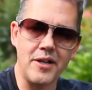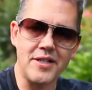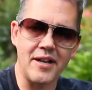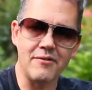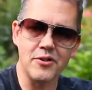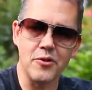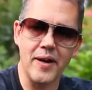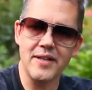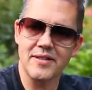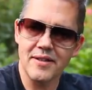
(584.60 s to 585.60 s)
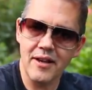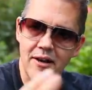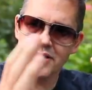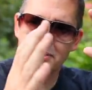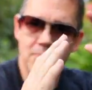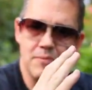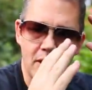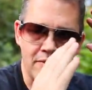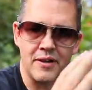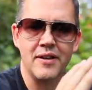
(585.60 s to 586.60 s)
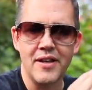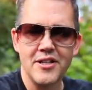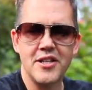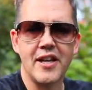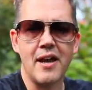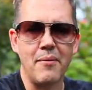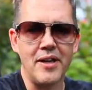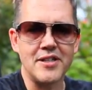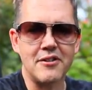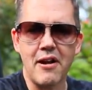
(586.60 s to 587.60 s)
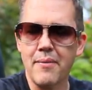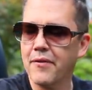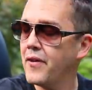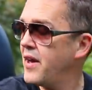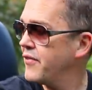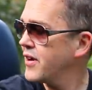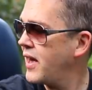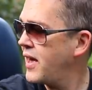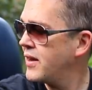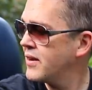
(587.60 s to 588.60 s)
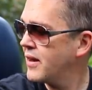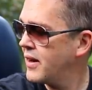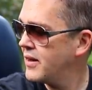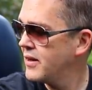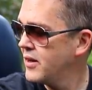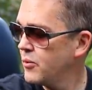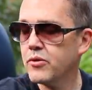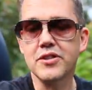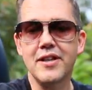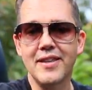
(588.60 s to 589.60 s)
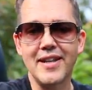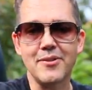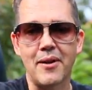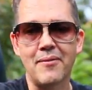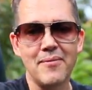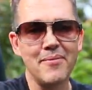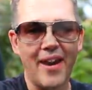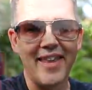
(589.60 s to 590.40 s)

my channel as always. Go and, sub go and check out my Instagram if you haven't and uh, we'll see you in the next one. Bye